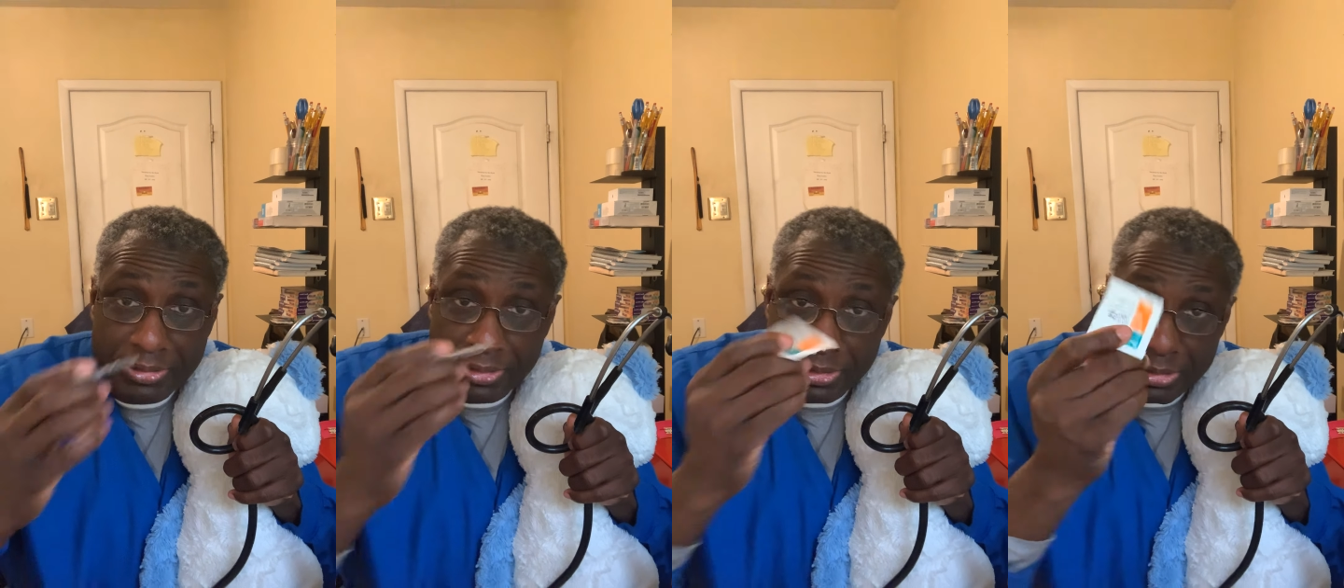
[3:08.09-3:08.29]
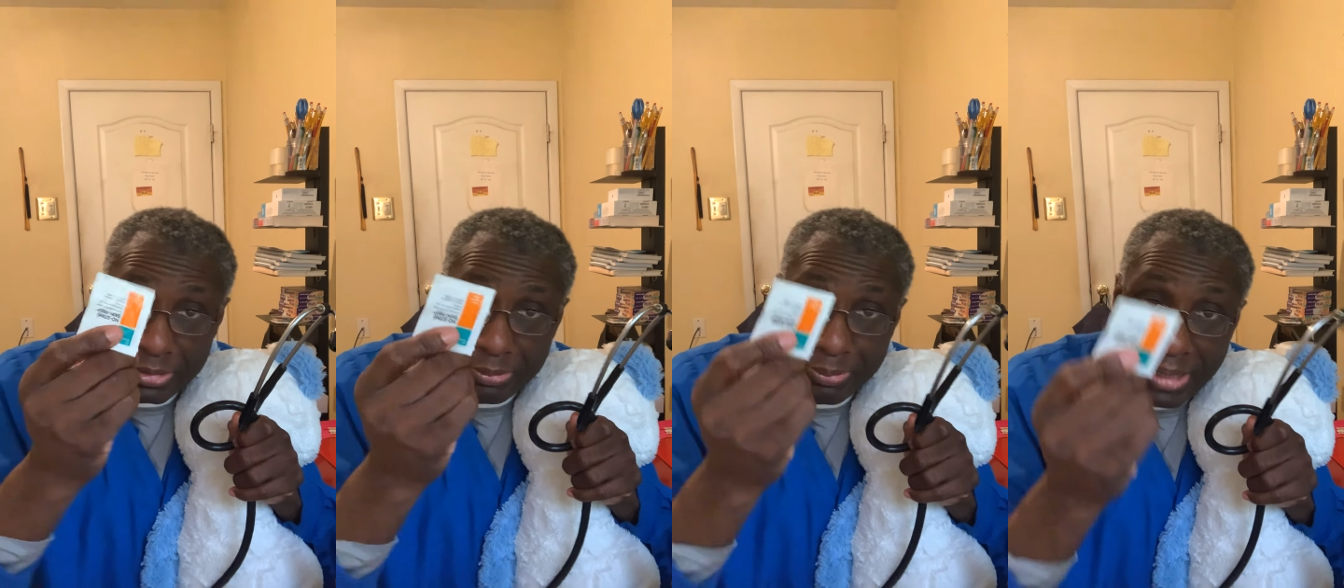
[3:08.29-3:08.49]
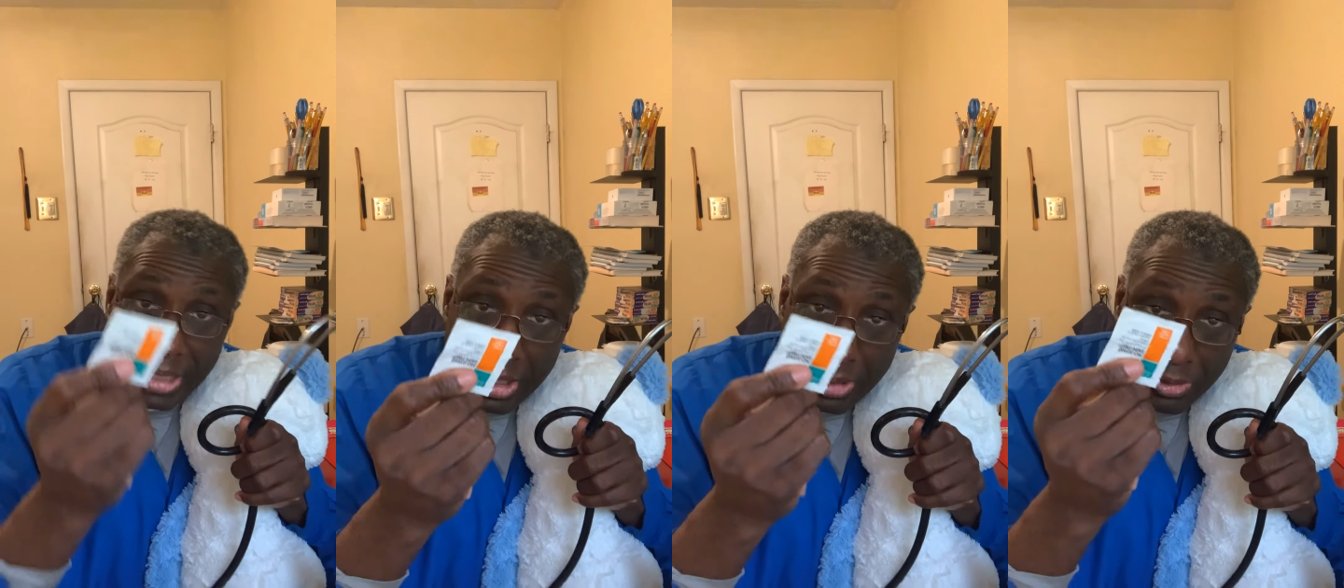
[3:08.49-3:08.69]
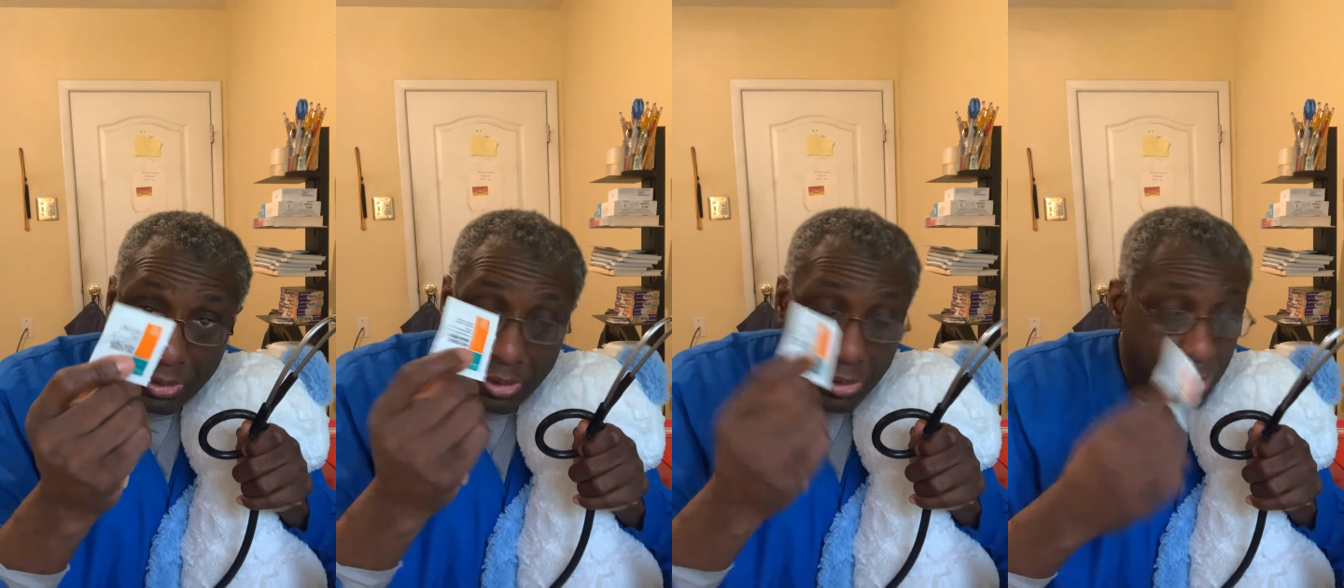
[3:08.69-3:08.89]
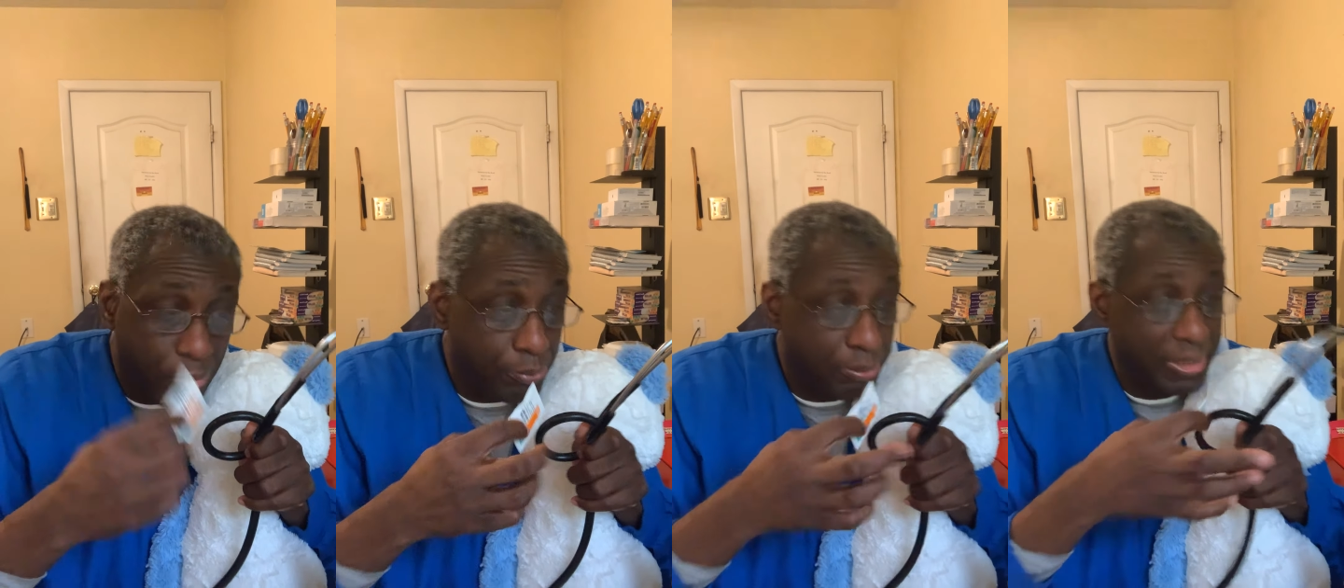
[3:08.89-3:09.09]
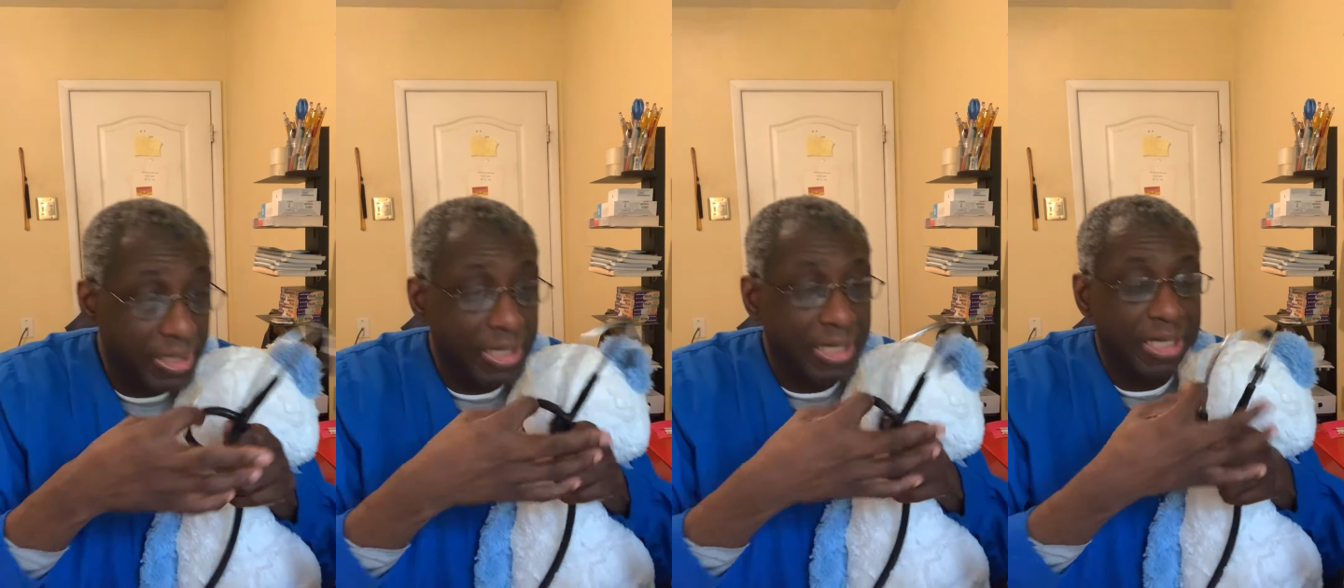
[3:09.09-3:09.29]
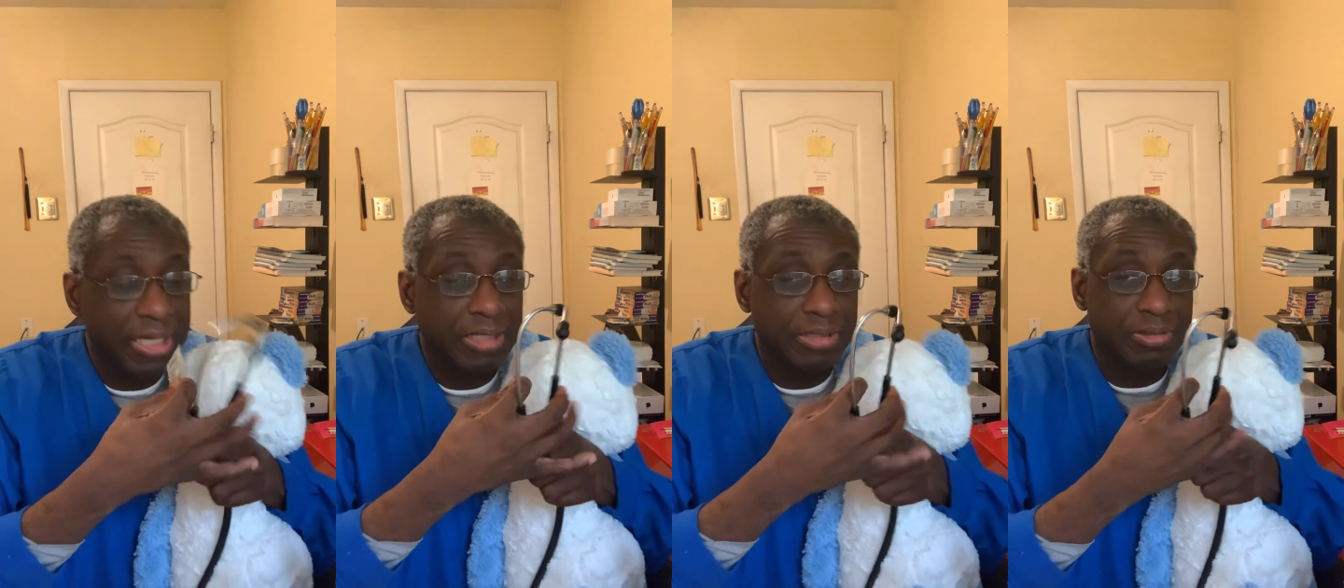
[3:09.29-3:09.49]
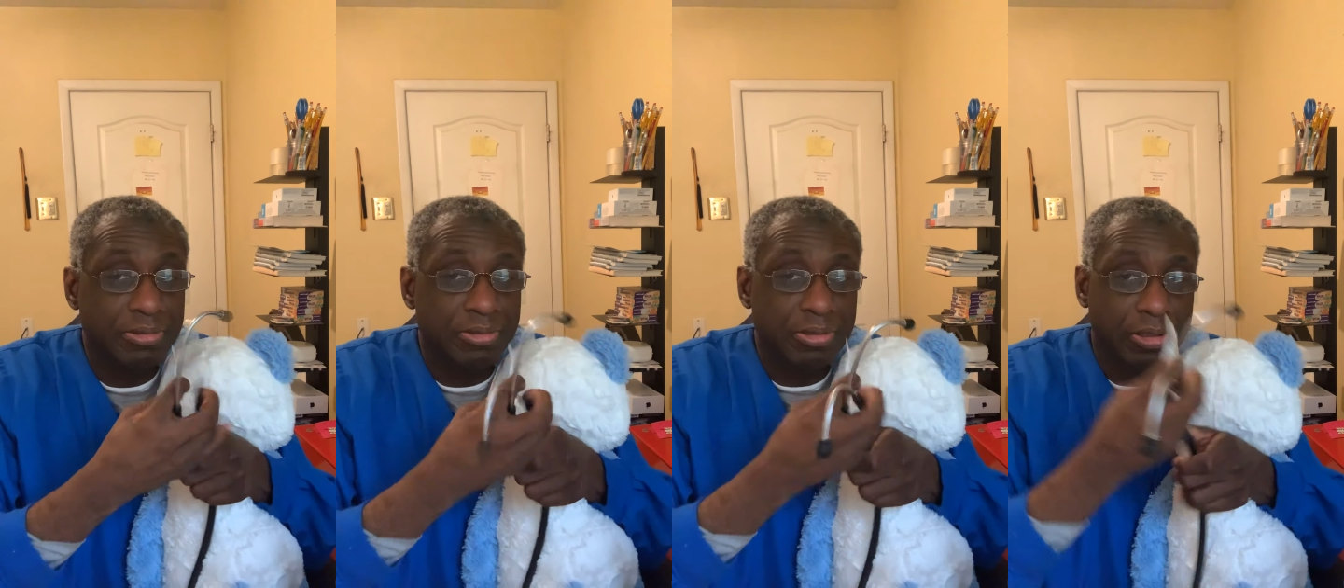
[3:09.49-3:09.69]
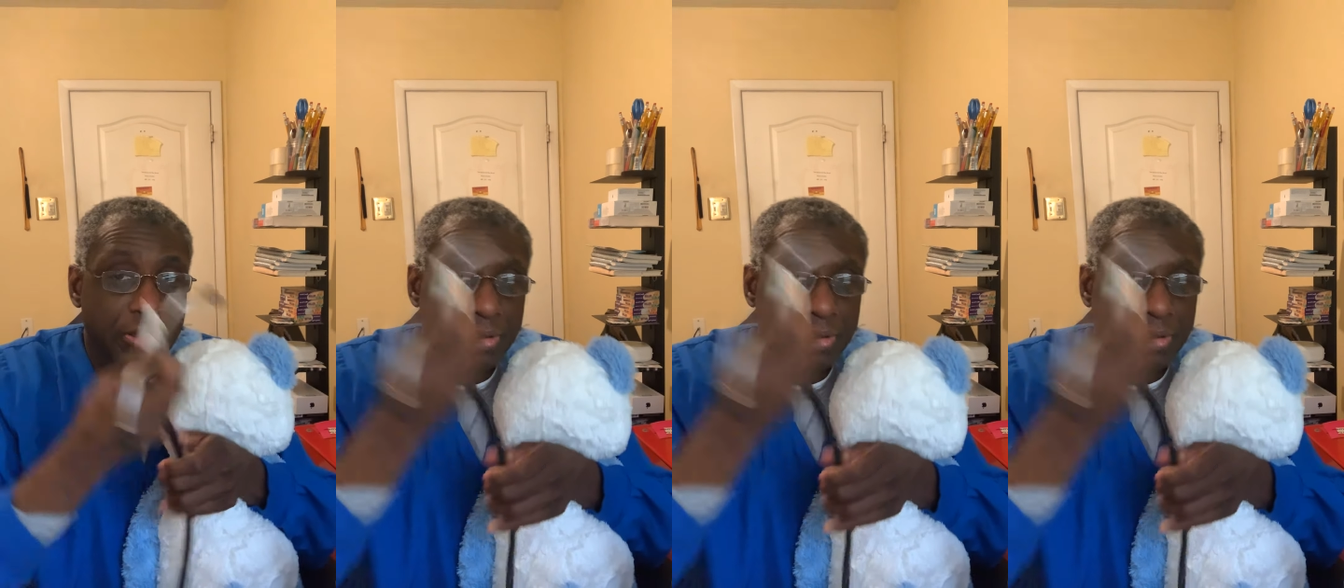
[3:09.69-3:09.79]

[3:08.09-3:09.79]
This is my alcohol pad.